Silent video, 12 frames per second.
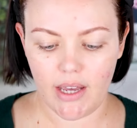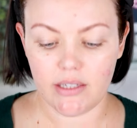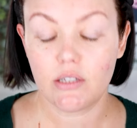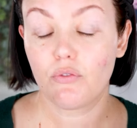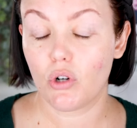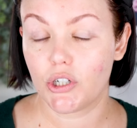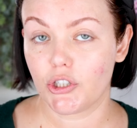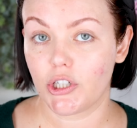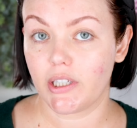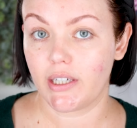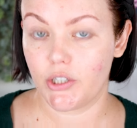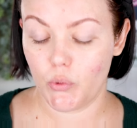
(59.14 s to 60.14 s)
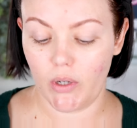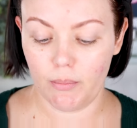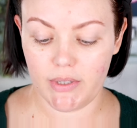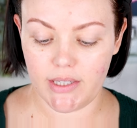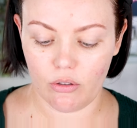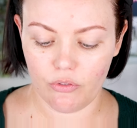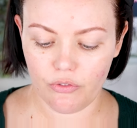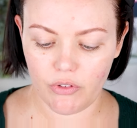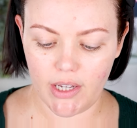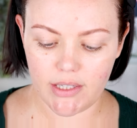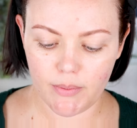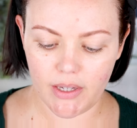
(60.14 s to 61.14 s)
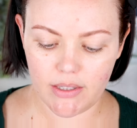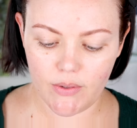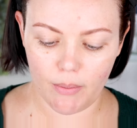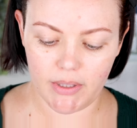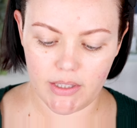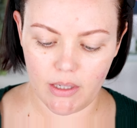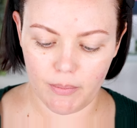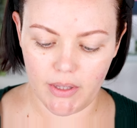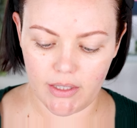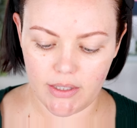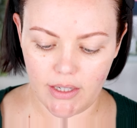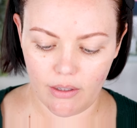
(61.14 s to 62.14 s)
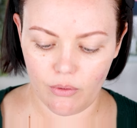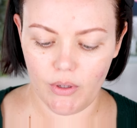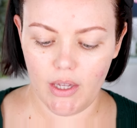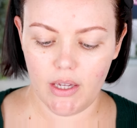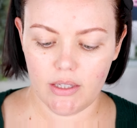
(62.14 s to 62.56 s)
Sephora Australia, had 20% off last week, so I picked it up in that sale.